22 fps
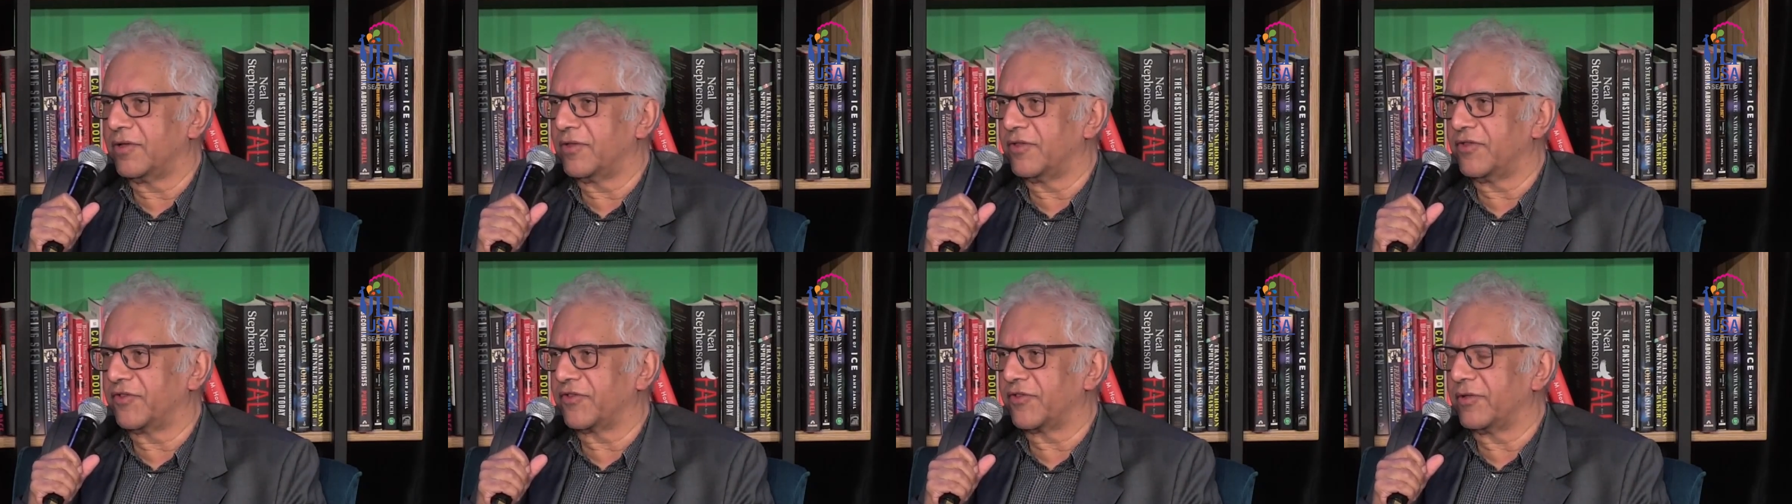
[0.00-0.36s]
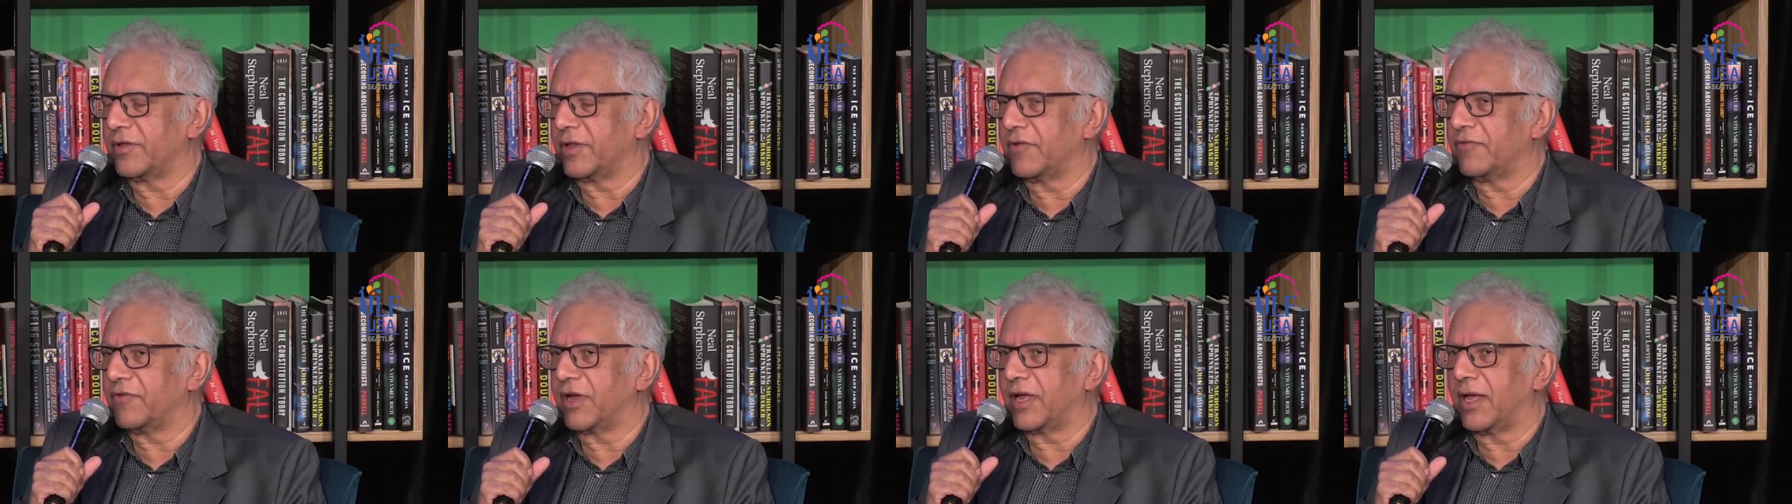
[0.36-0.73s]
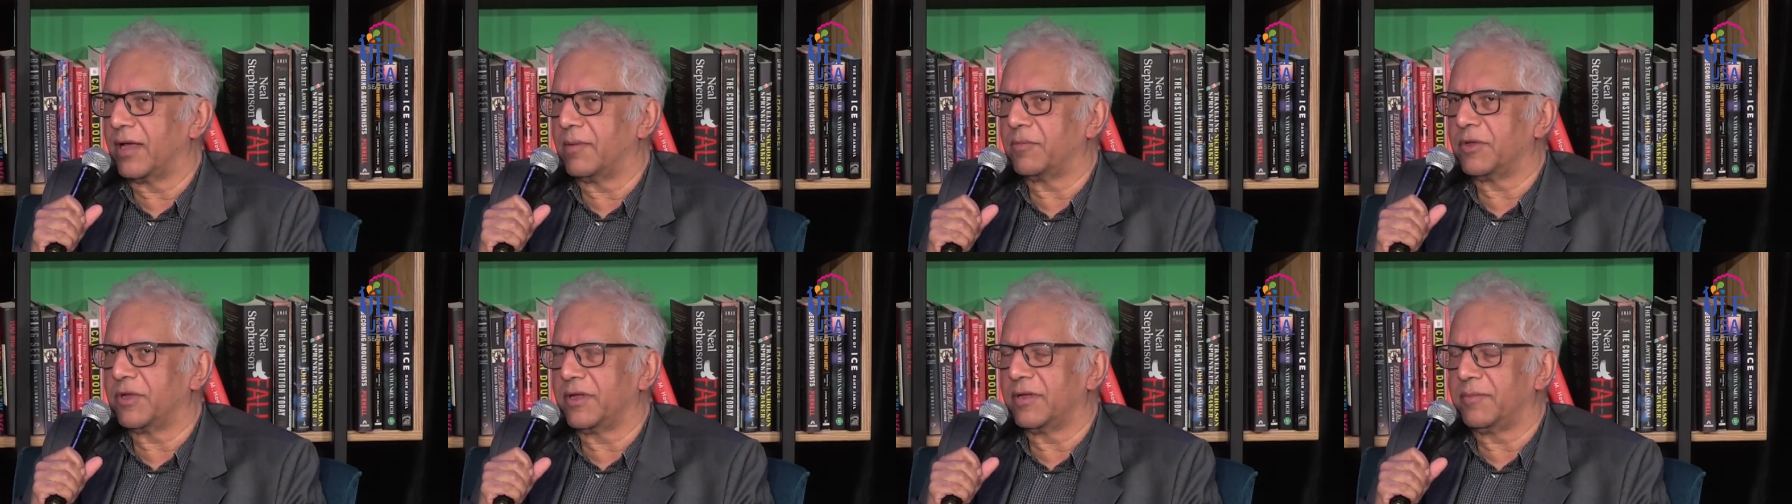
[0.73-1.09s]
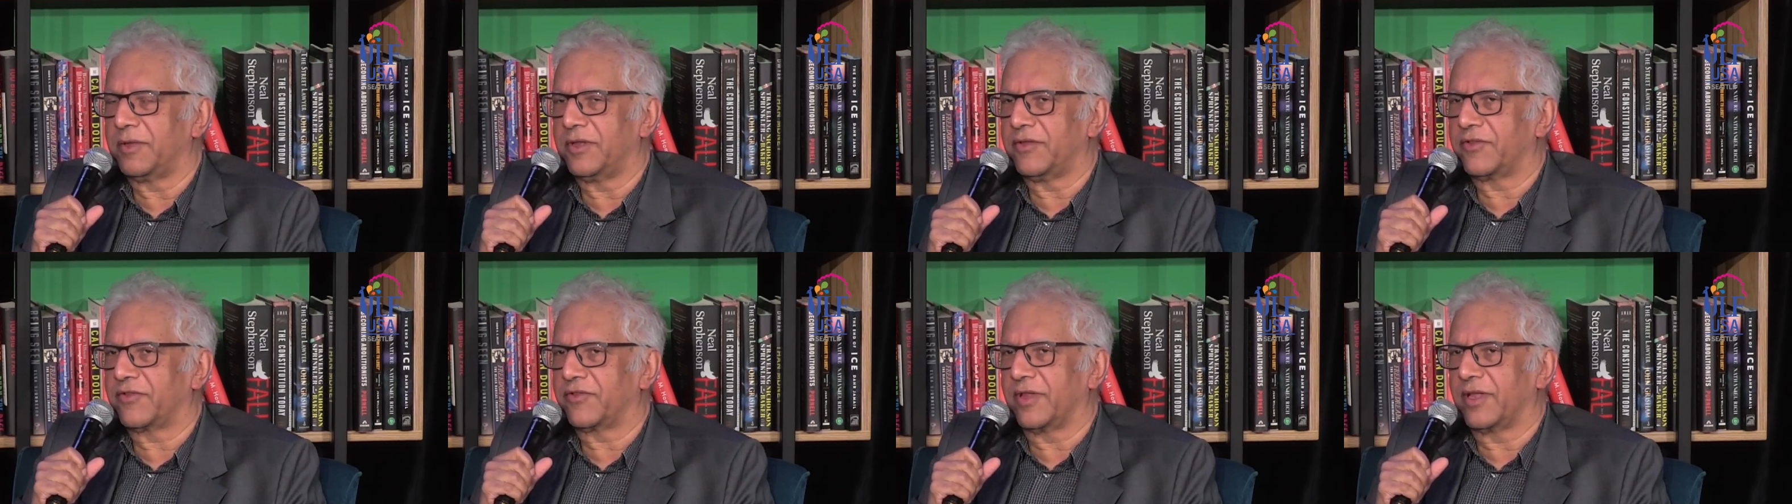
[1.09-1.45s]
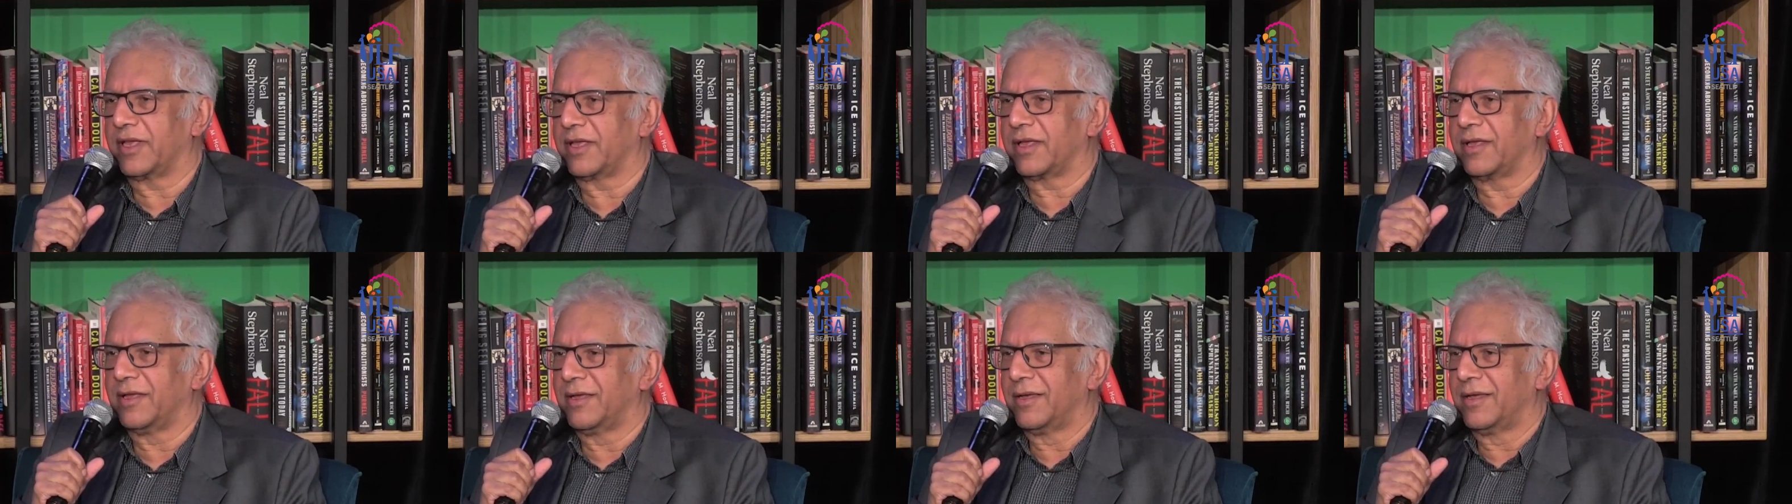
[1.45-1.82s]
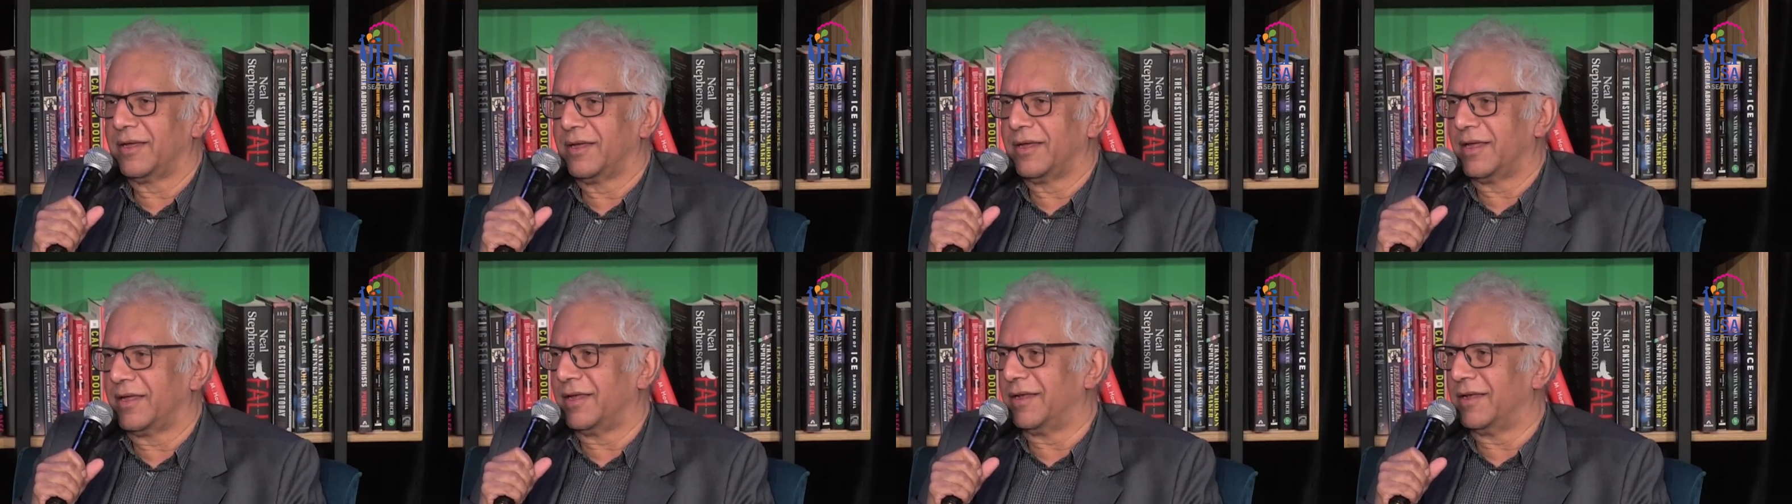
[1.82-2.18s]
this will never happen. I mean, it's like,
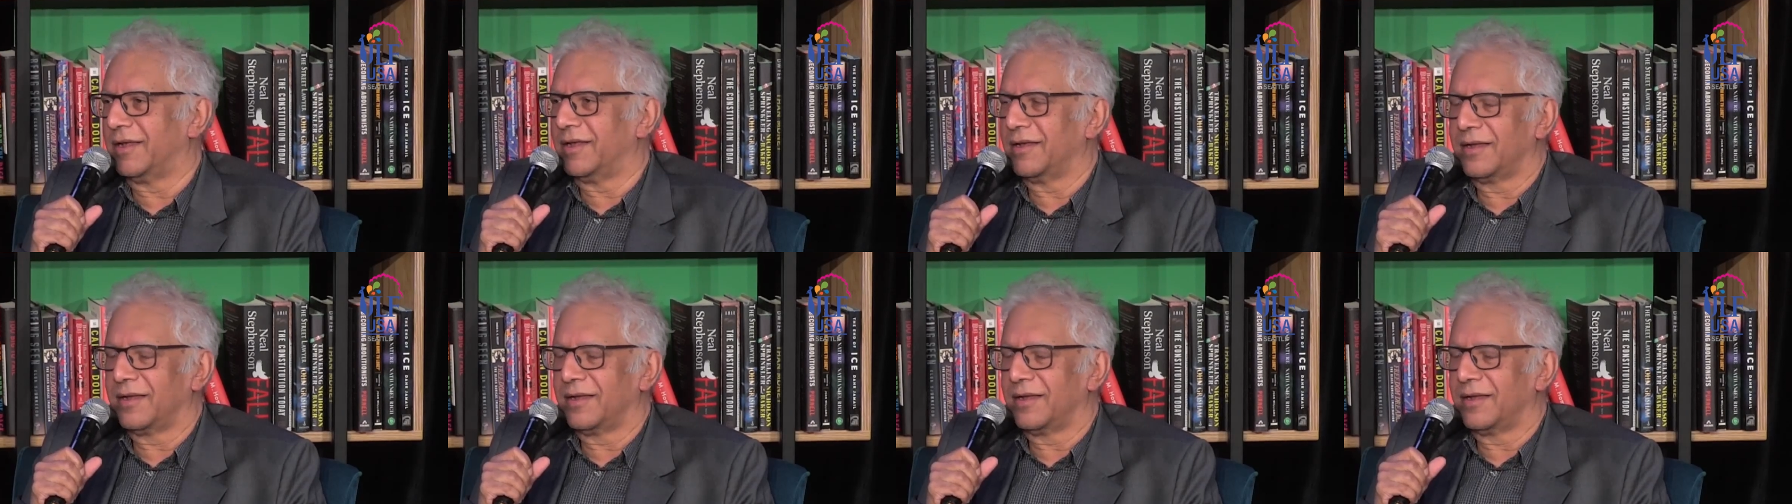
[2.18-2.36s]
and